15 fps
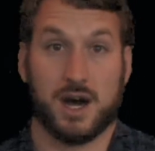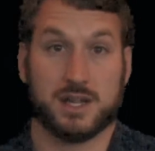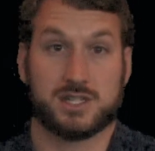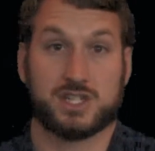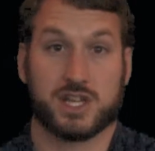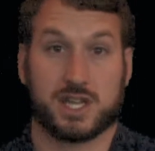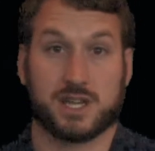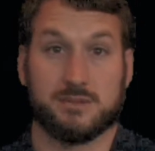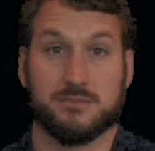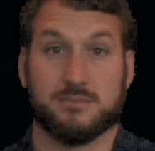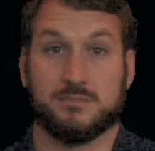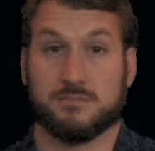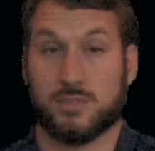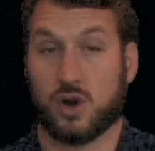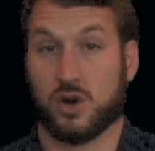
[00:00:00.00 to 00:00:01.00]
chicken
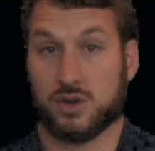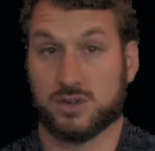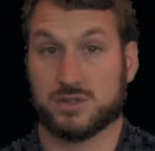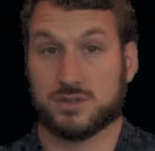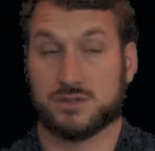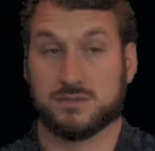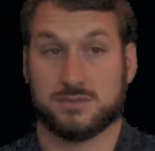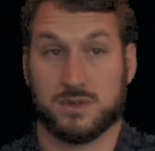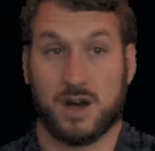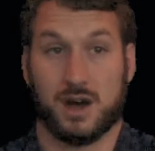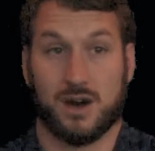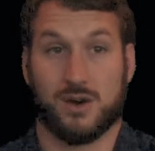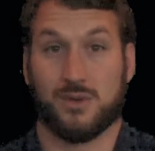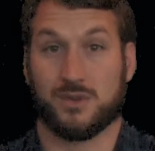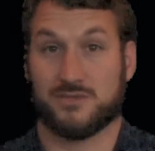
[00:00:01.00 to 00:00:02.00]
barns
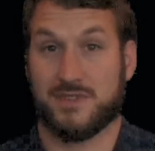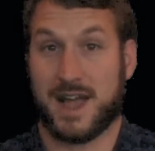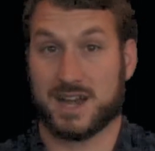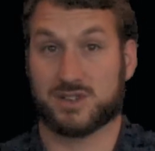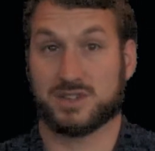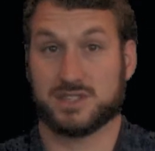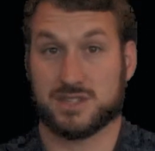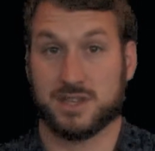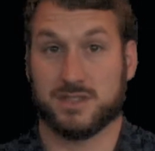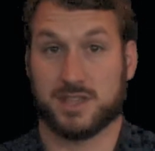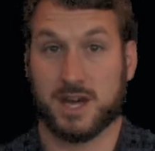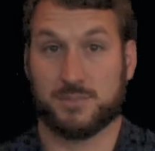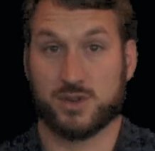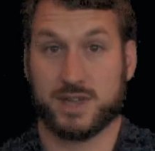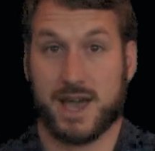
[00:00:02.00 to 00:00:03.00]
or factories in the
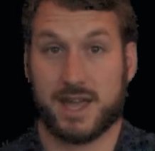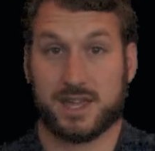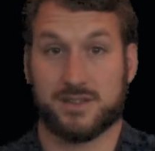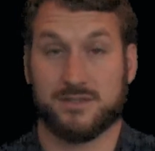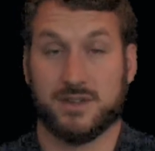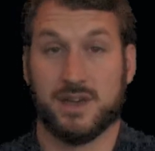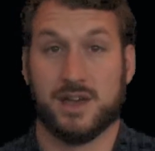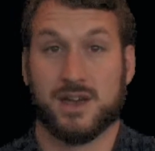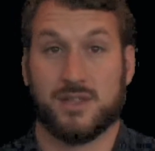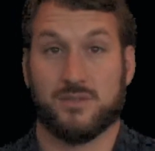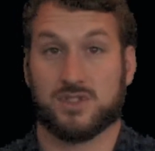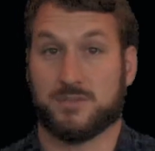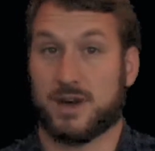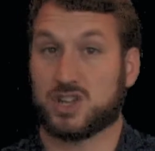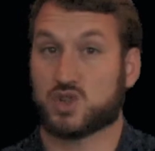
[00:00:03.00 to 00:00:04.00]
upper Yadkin with
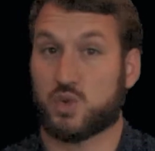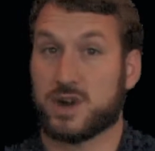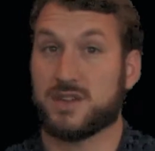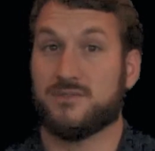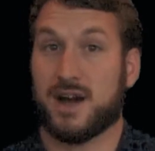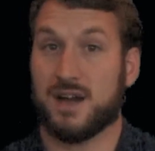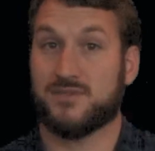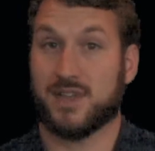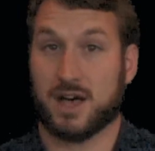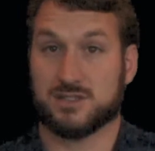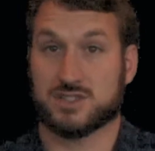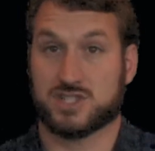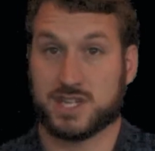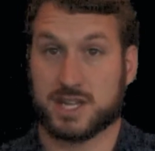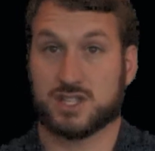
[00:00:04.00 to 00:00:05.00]
about
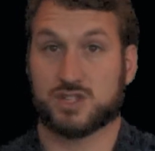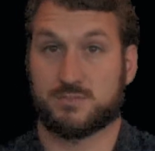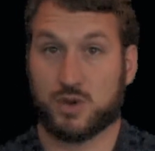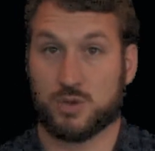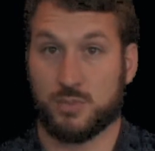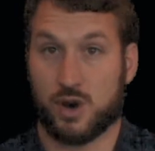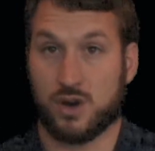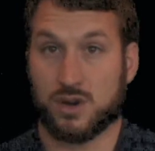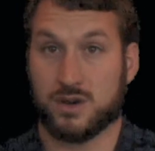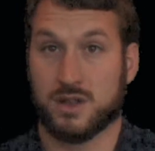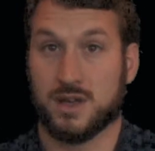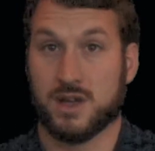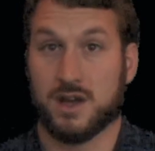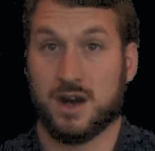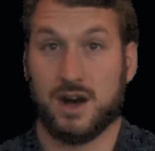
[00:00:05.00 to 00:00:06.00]
25,000 chickens per barn.
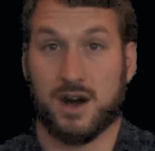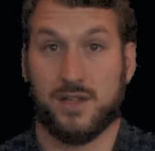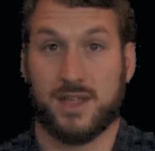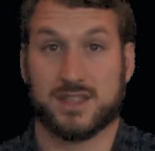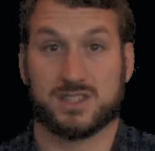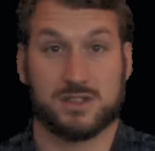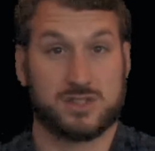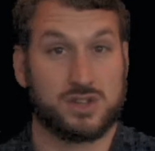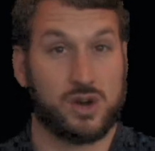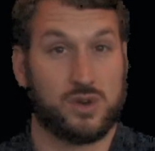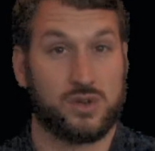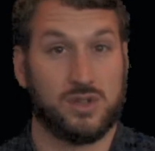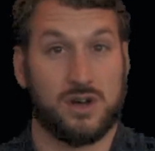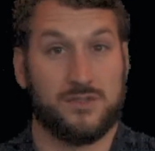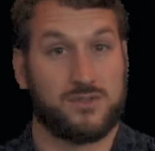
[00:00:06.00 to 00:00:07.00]
That's a
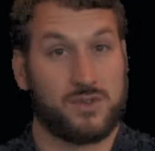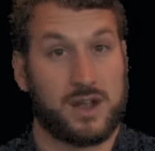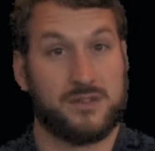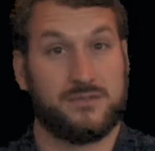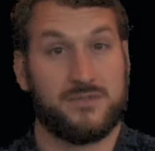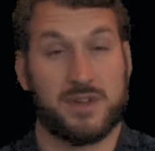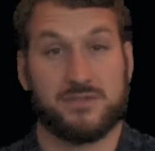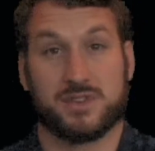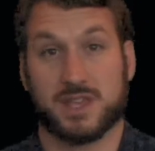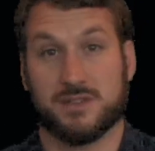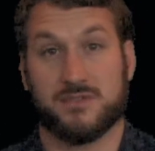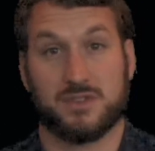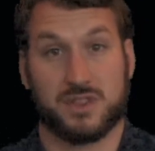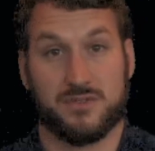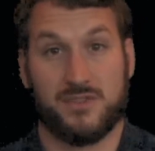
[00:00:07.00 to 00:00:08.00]
total of around
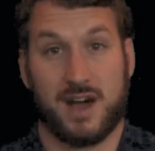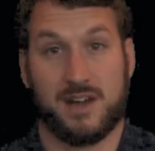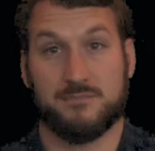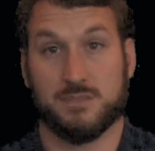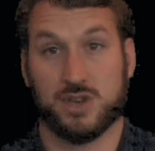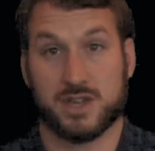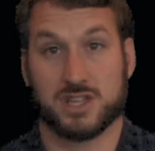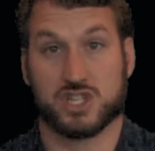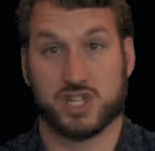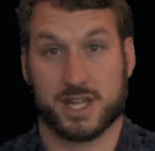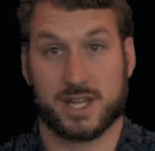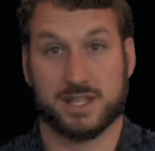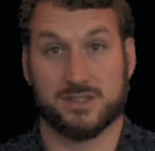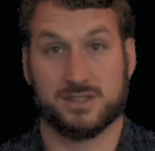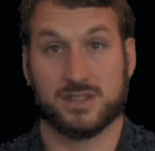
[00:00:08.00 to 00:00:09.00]
55 million
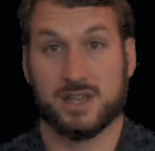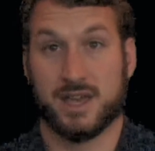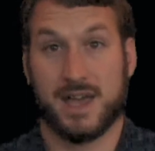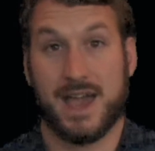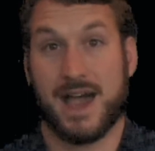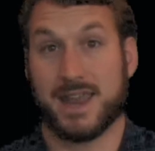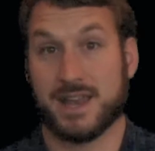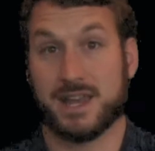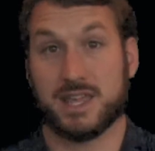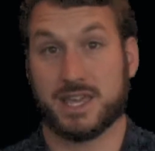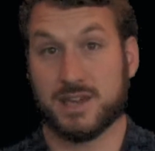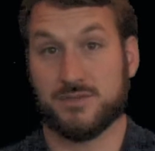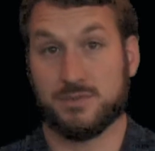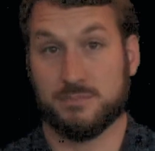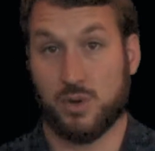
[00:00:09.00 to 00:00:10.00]
chickens at any
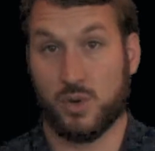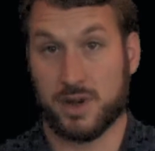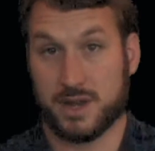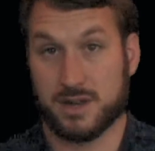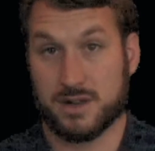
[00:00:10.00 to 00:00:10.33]
given point.